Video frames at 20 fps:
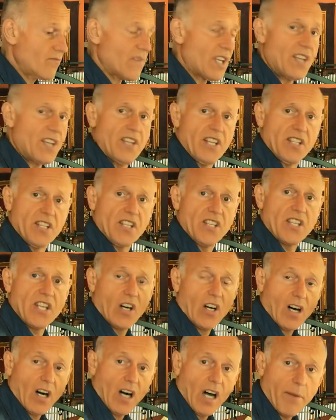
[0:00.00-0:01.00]
this is the
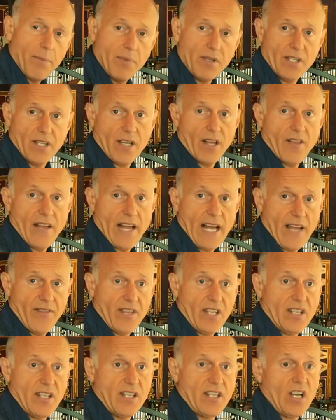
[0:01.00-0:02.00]
opposite of that.
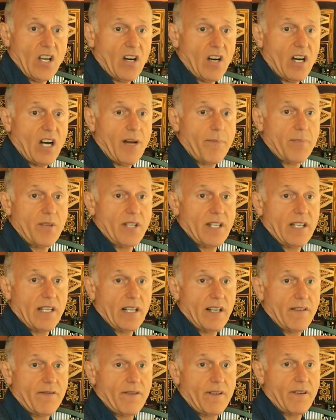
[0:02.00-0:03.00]
This is the opposite
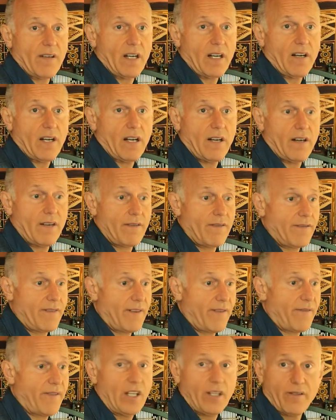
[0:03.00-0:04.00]
of the
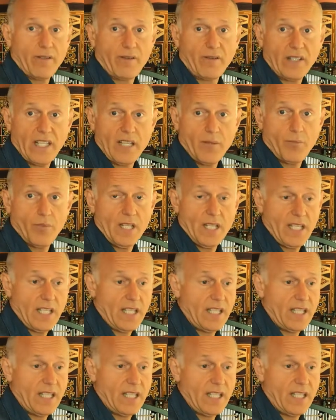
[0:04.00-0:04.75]
fight or flight breathing.